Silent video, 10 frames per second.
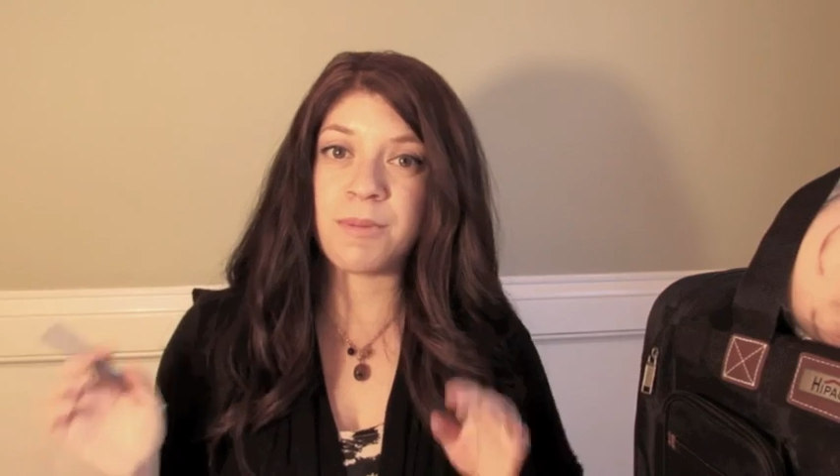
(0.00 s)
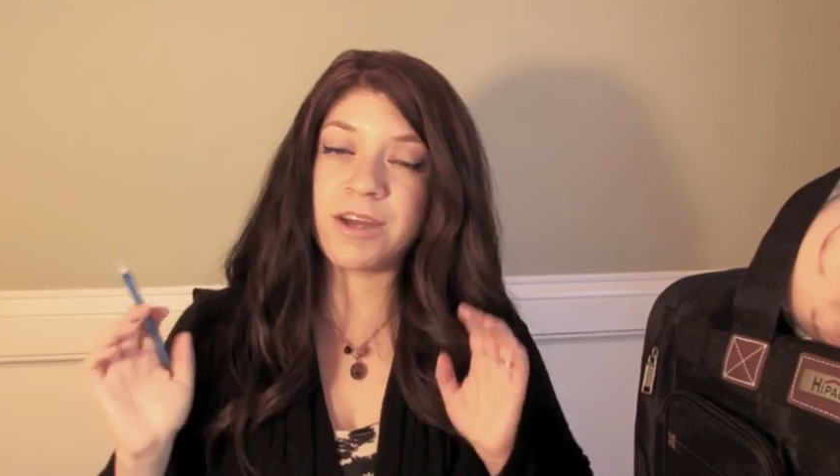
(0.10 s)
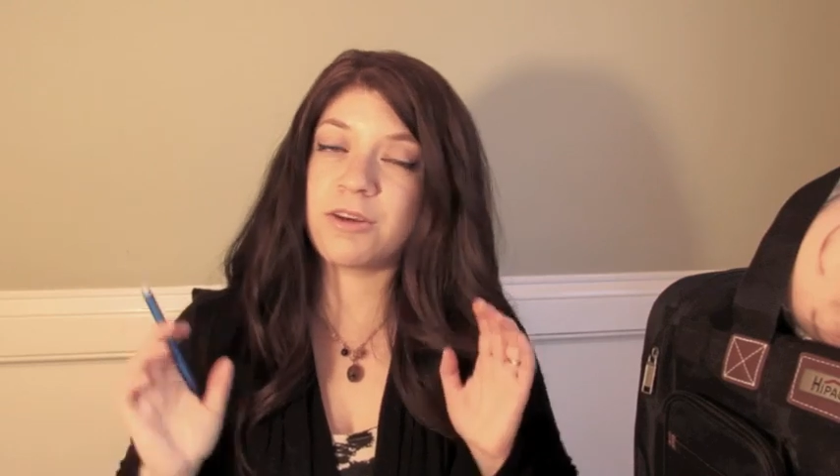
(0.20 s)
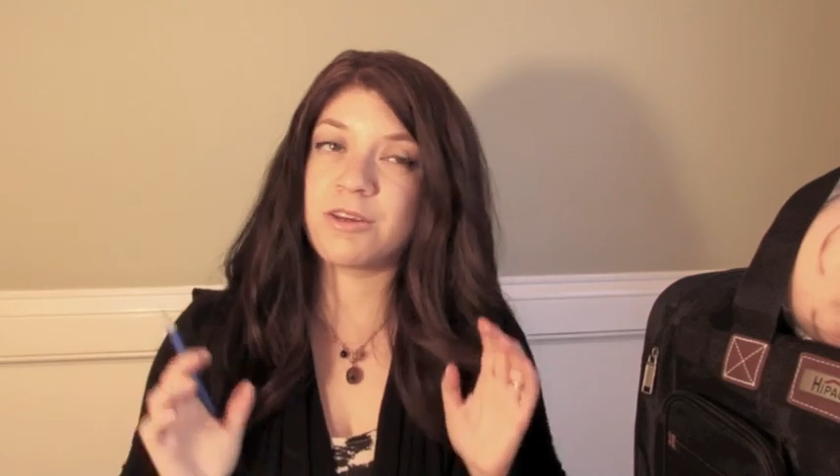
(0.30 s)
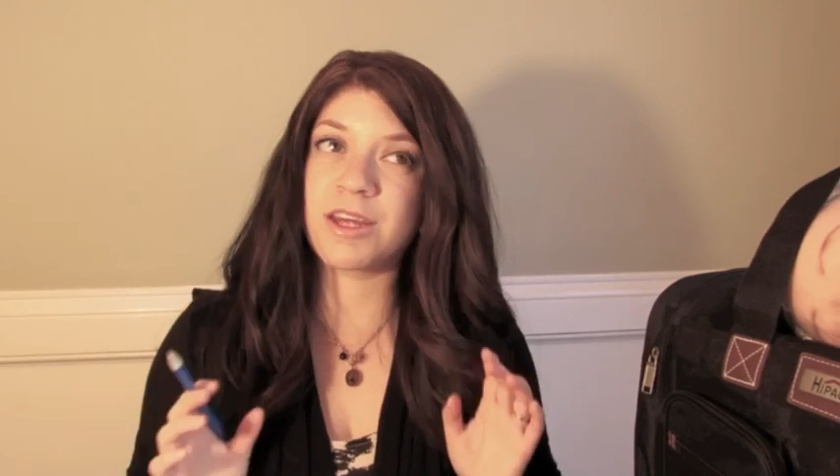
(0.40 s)
I
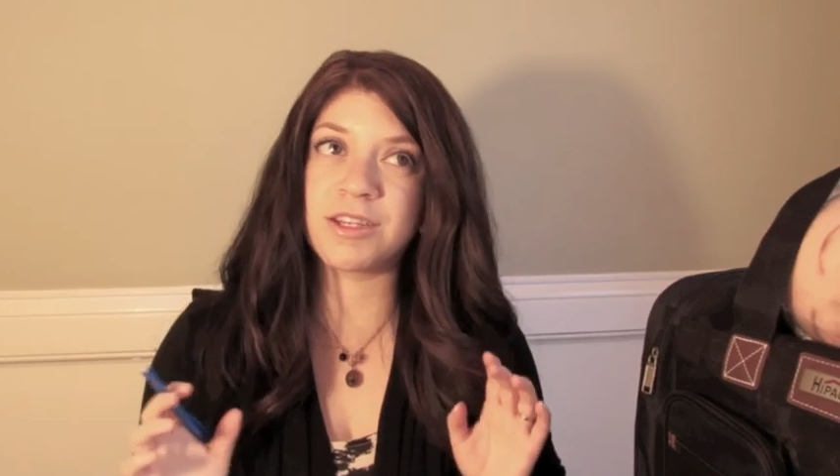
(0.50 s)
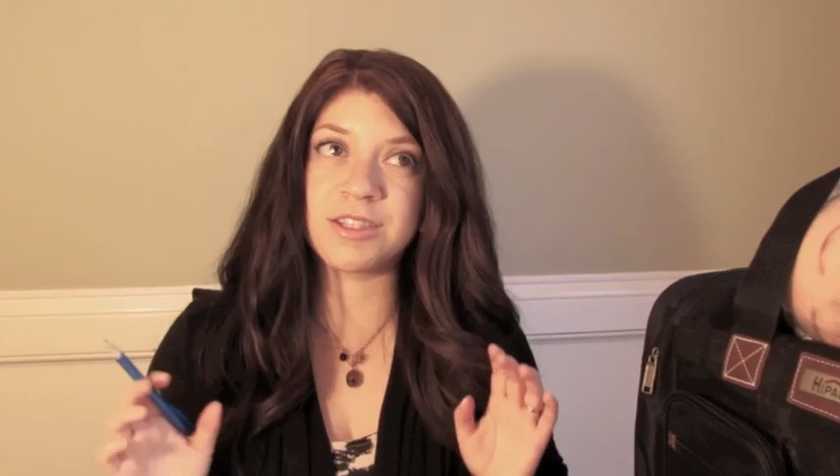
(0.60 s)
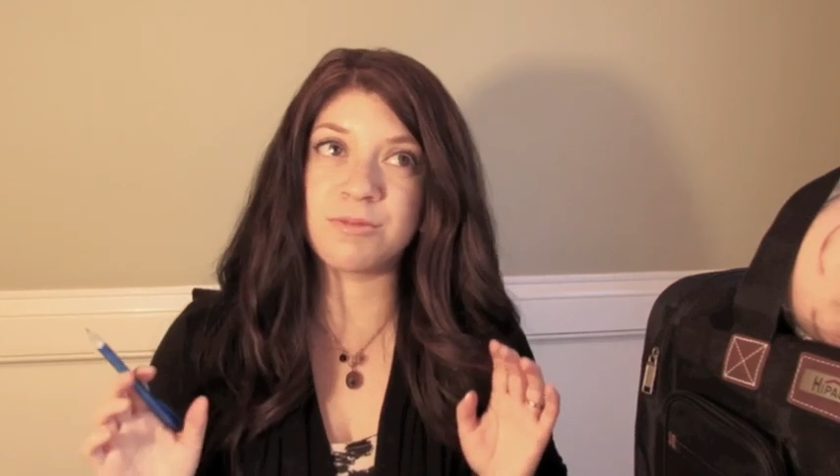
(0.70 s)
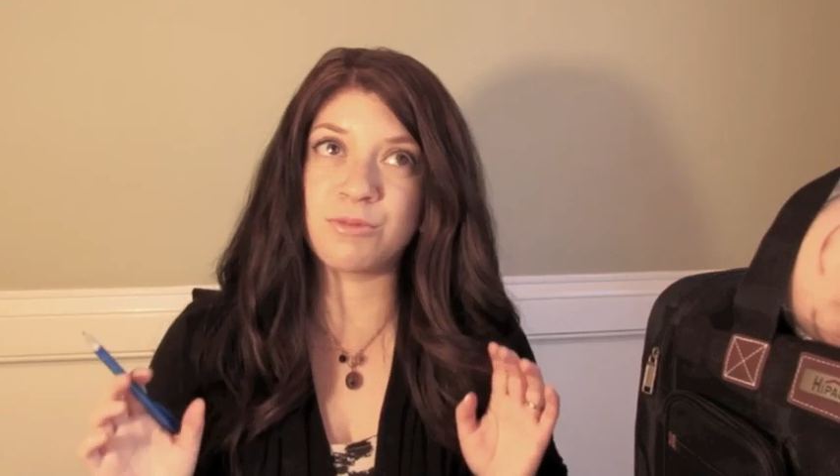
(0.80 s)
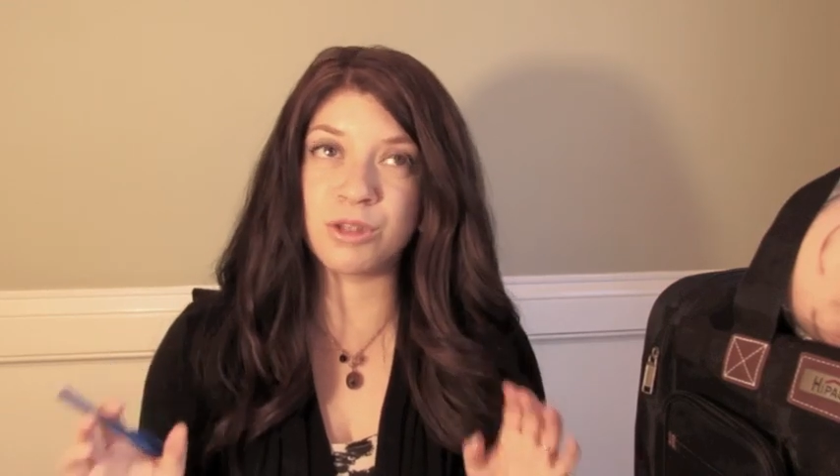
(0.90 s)
know that
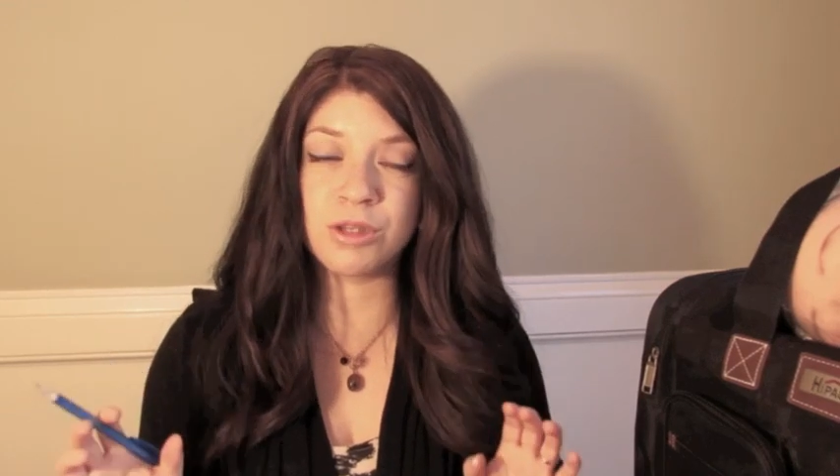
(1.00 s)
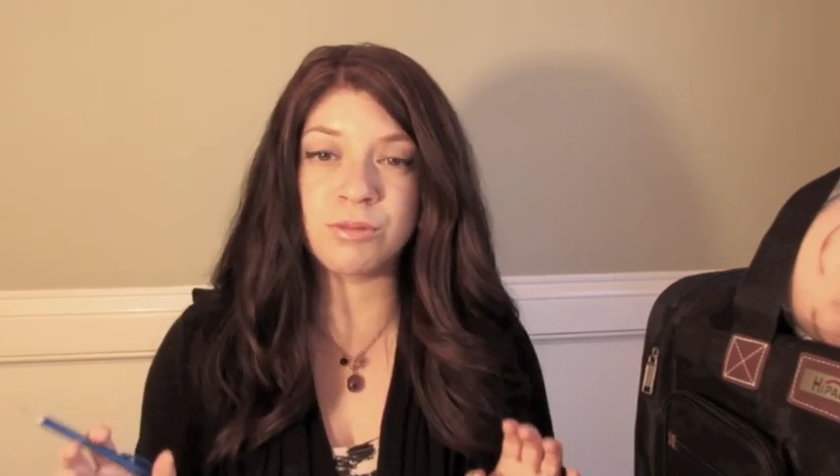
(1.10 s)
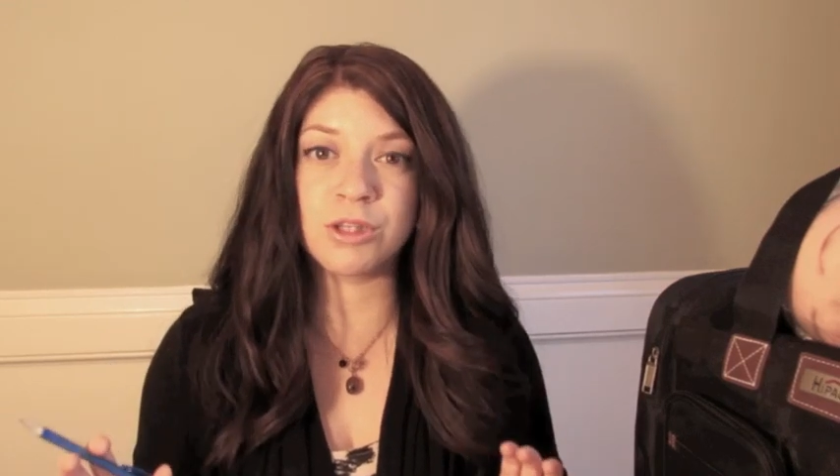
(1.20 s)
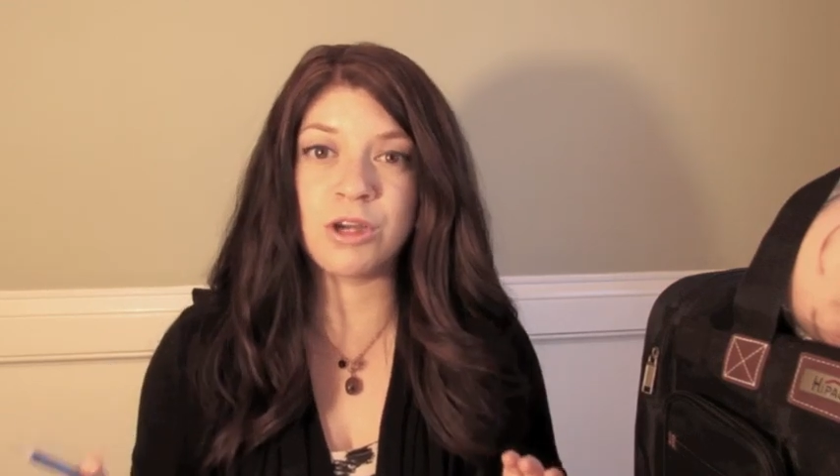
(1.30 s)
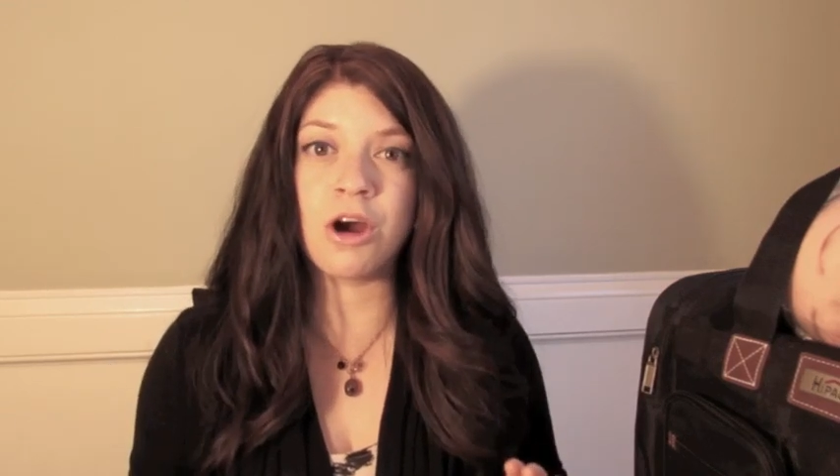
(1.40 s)
it's really,
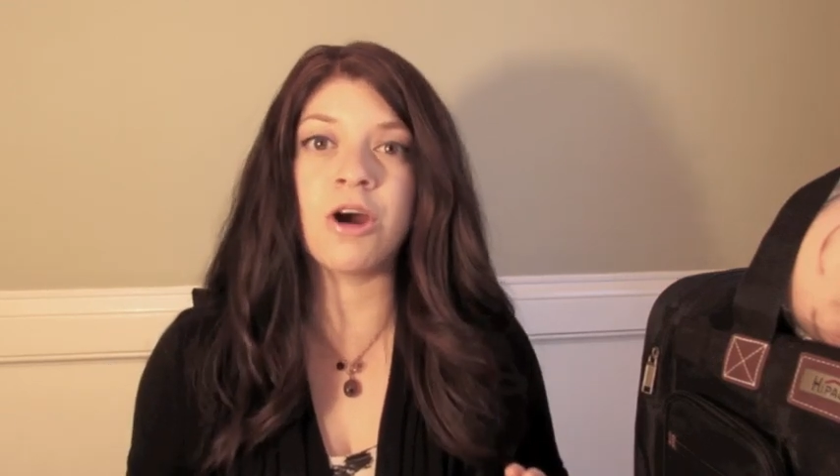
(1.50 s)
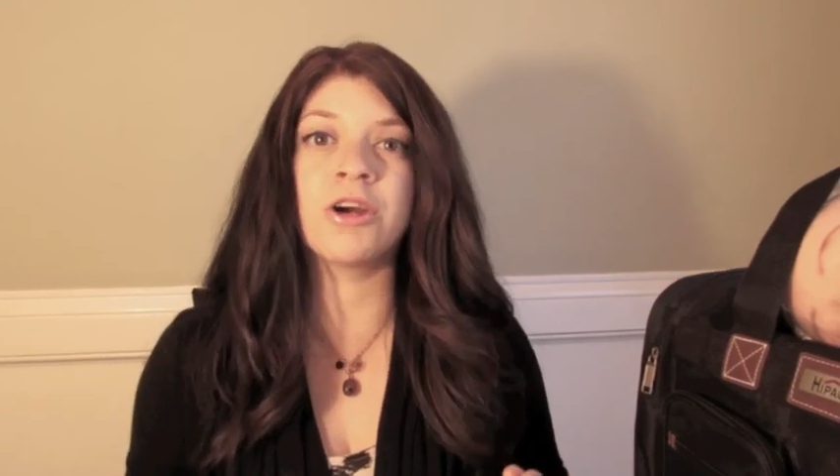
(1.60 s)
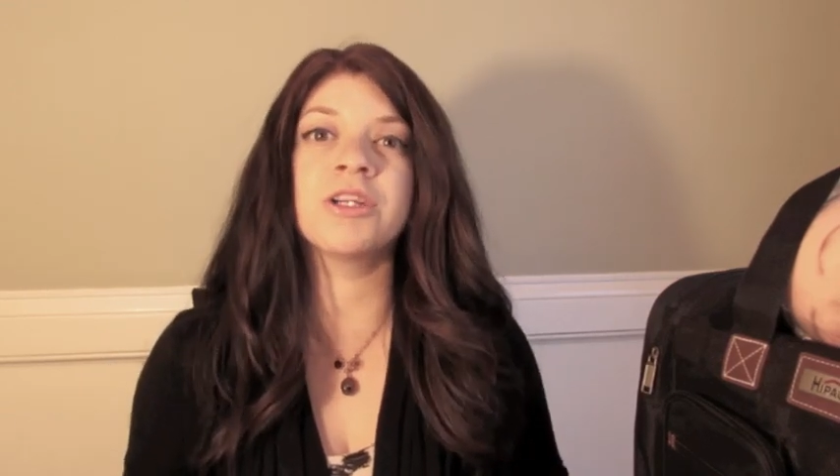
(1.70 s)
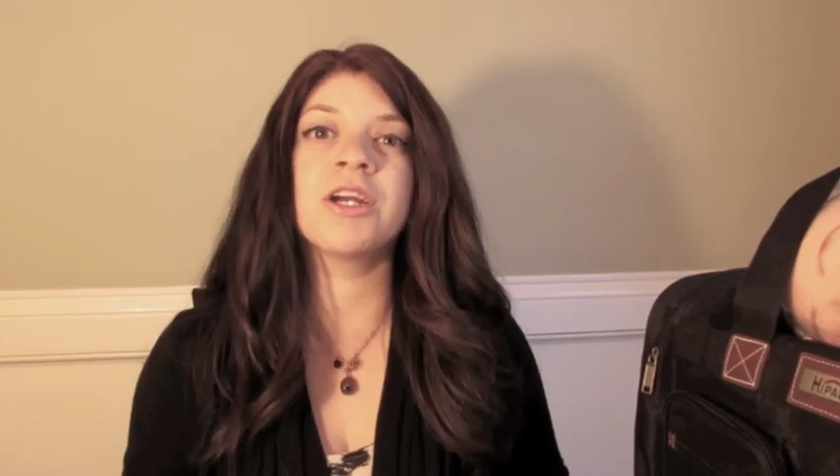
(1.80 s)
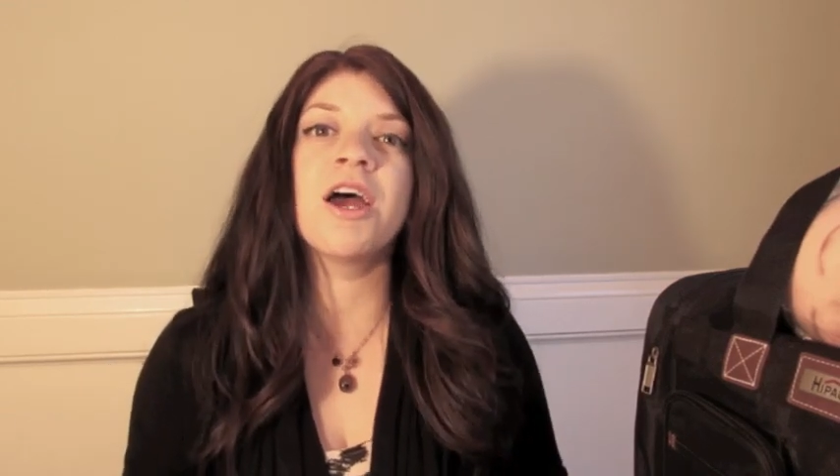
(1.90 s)
really
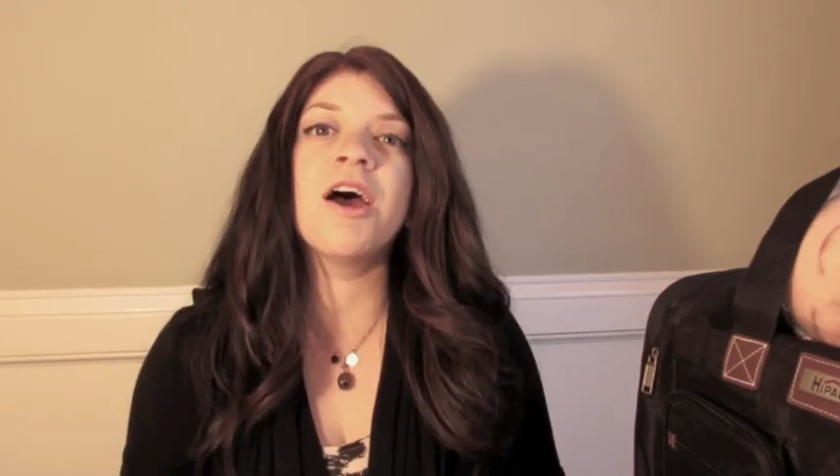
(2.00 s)
hard.